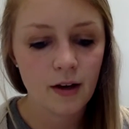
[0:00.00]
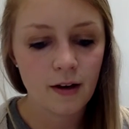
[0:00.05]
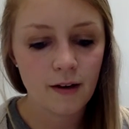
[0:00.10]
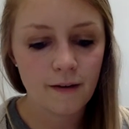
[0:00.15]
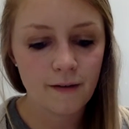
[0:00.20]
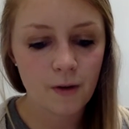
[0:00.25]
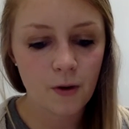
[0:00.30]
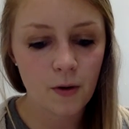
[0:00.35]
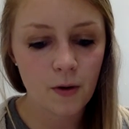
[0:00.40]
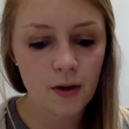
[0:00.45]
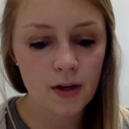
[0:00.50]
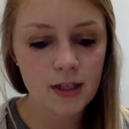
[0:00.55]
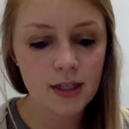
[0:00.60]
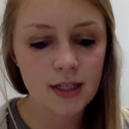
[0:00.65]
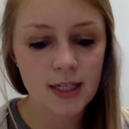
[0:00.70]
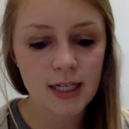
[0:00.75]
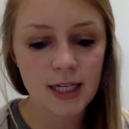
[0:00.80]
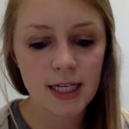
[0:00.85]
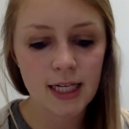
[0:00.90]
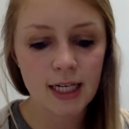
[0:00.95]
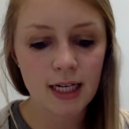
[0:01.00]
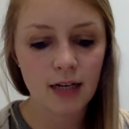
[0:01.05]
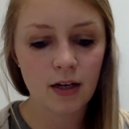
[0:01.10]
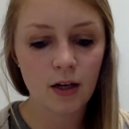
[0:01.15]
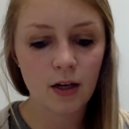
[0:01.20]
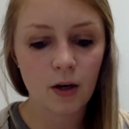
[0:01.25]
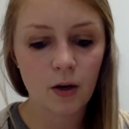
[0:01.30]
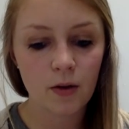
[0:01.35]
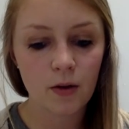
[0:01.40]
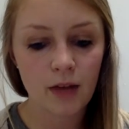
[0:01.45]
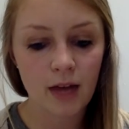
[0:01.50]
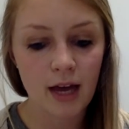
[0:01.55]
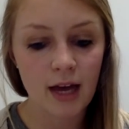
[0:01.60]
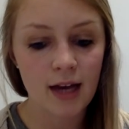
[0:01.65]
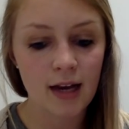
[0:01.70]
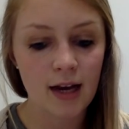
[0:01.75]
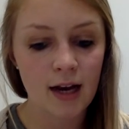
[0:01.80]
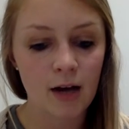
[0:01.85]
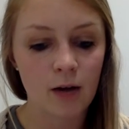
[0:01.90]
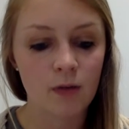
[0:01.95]
Of course, he didn't know
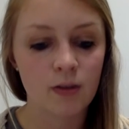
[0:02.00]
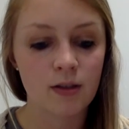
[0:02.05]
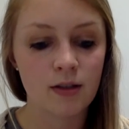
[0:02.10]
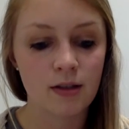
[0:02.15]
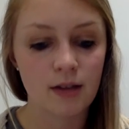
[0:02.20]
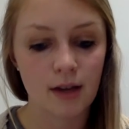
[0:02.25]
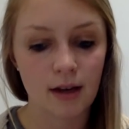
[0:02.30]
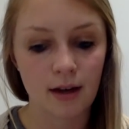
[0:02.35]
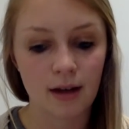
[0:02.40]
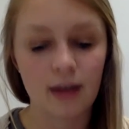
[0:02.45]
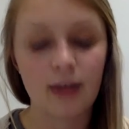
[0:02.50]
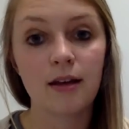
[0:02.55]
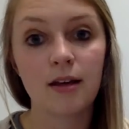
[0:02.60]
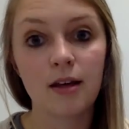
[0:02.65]
then how sick